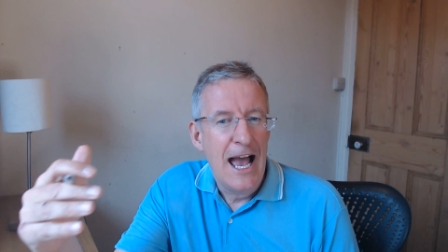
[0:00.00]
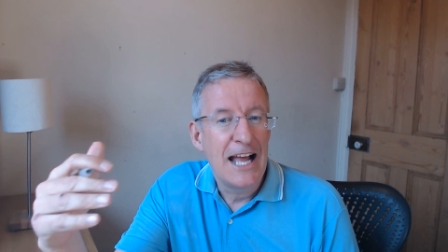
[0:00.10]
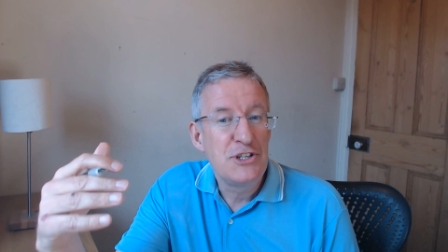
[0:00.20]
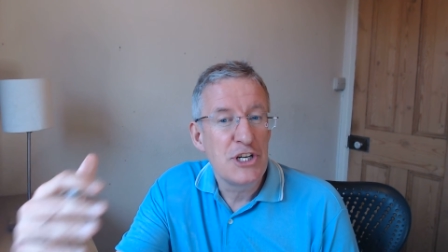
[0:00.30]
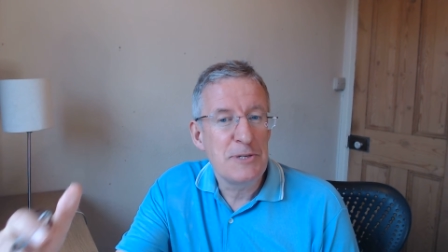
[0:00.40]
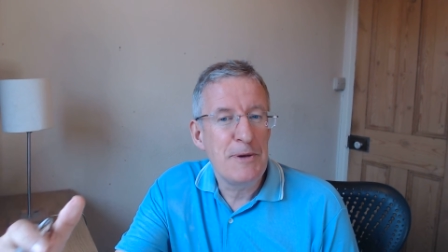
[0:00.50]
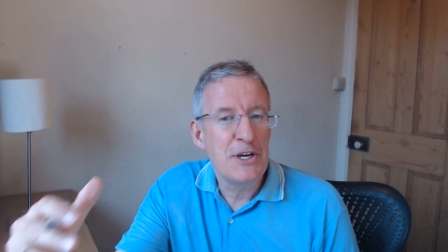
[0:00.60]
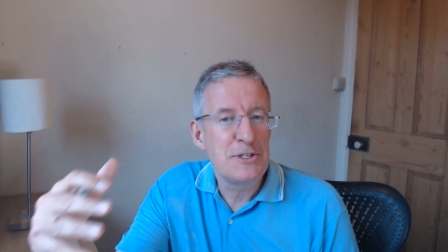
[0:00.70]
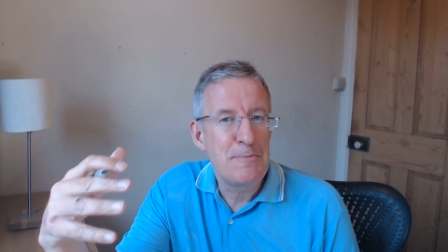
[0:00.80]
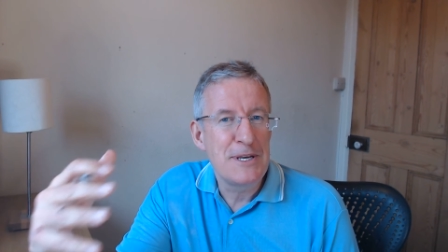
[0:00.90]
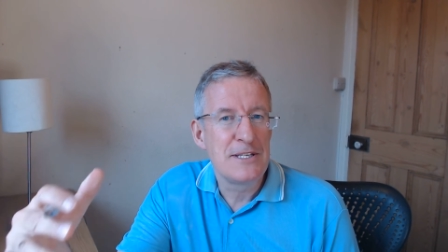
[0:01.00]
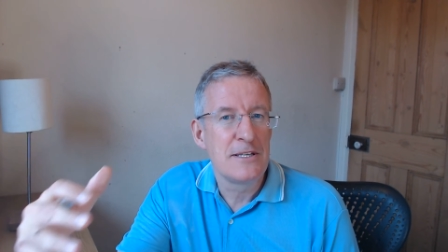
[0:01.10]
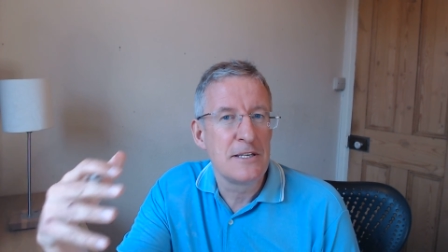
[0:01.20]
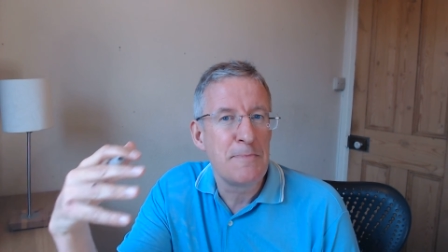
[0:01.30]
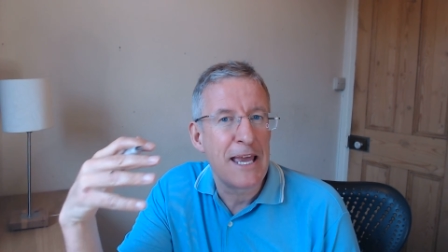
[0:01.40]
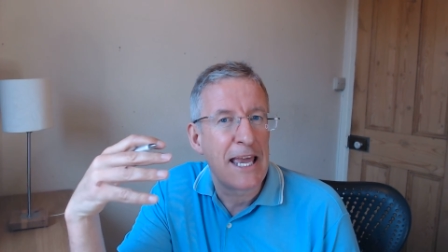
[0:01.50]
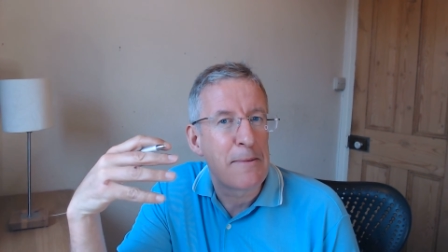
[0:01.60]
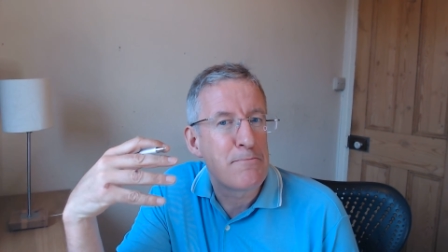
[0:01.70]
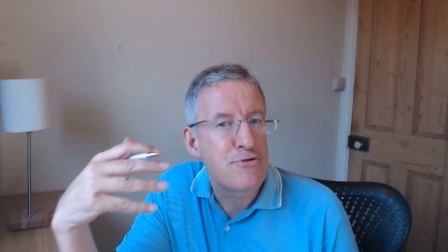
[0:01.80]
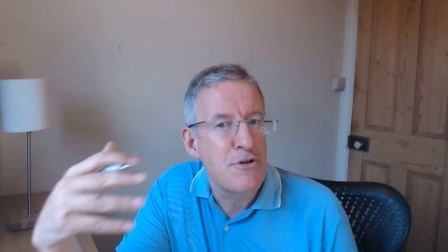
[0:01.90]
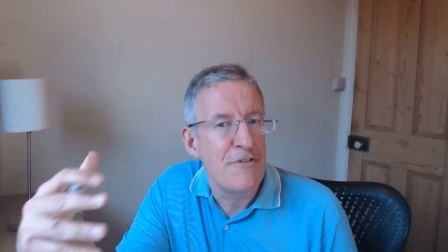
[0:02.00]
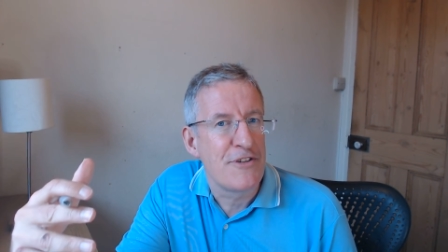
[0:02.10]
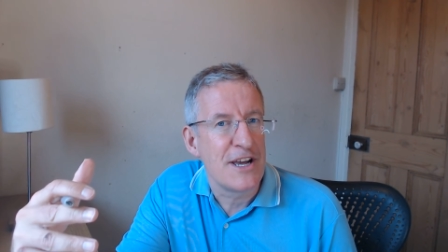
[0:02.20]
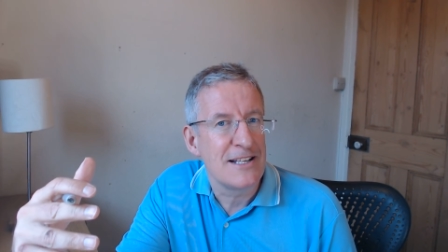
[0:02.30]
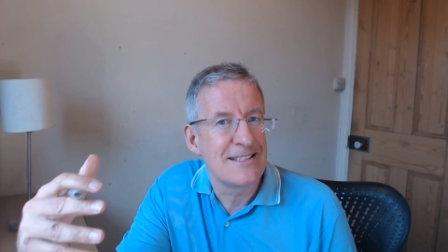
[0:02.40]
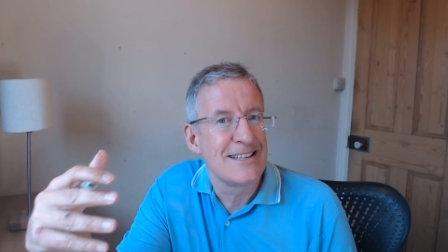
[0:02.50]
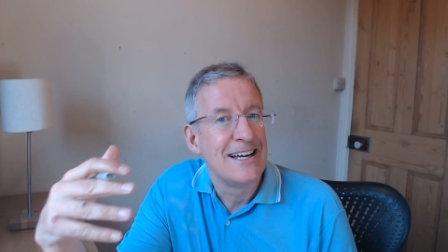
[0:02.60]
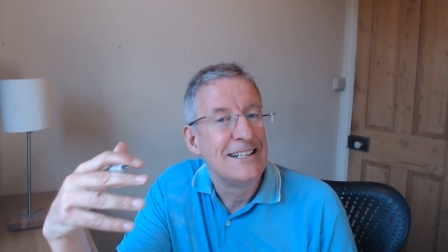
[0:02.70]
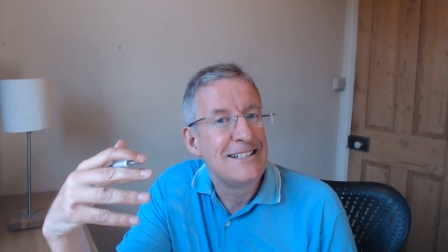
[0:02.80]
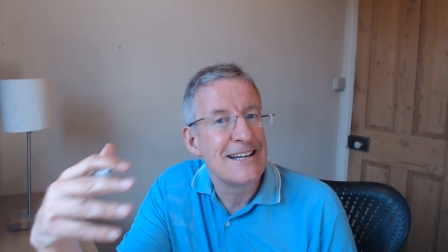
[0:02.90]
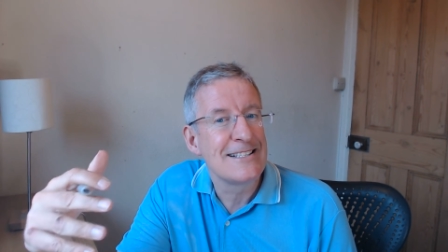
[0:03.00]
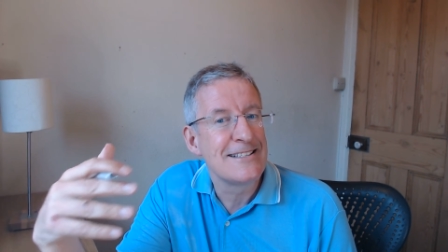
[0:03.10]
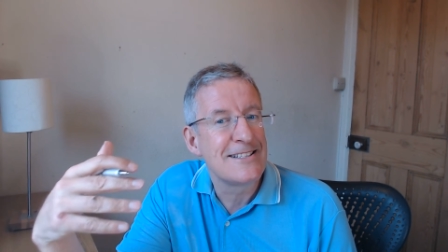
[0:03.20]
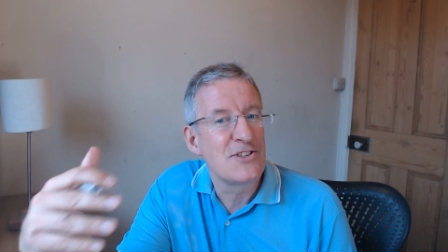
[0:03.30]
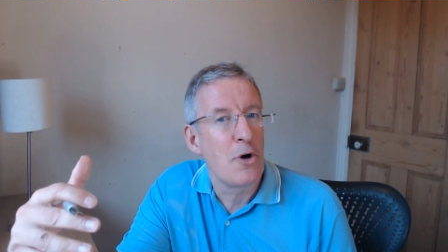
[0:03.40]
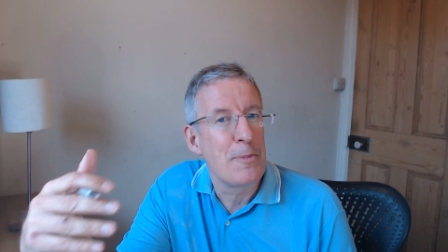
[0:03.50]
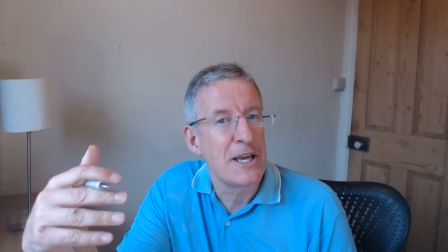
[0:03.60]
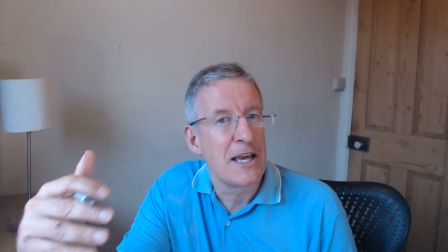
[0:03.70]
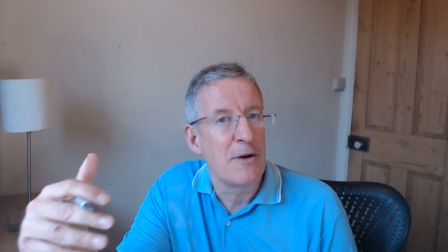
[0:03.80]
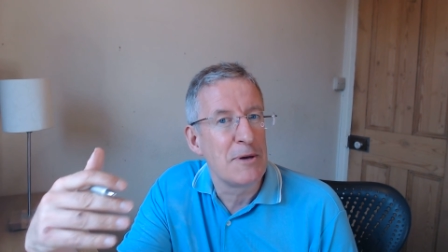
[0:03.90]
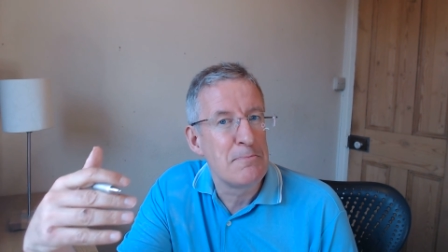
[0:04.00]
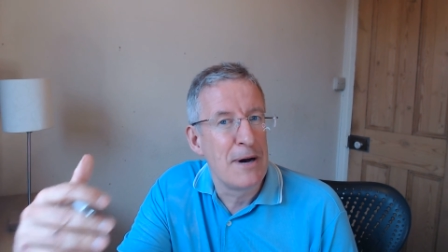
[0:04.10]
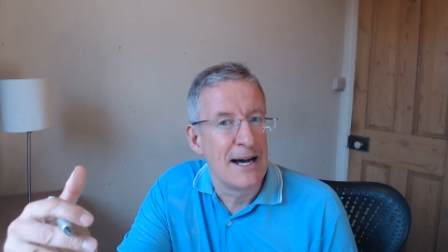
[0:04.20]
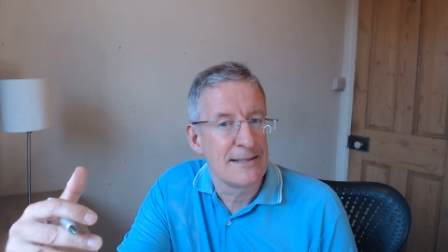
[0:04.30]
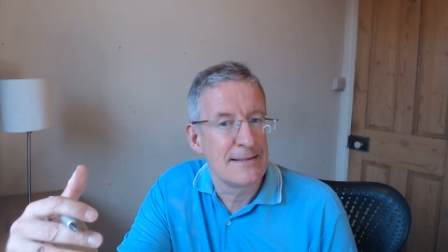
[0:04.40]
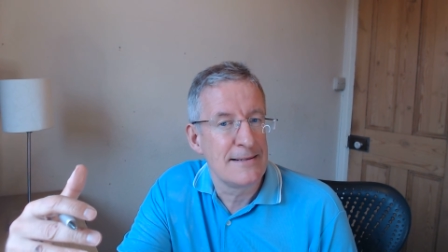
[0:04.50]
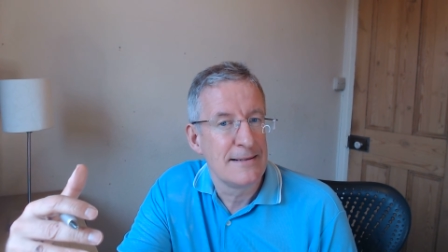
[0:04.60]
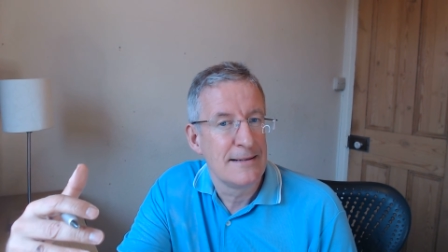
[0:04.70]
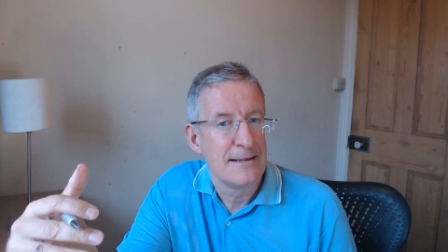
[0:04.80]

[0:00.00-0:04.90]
And just because a business is making profits doesn't stop it going bust.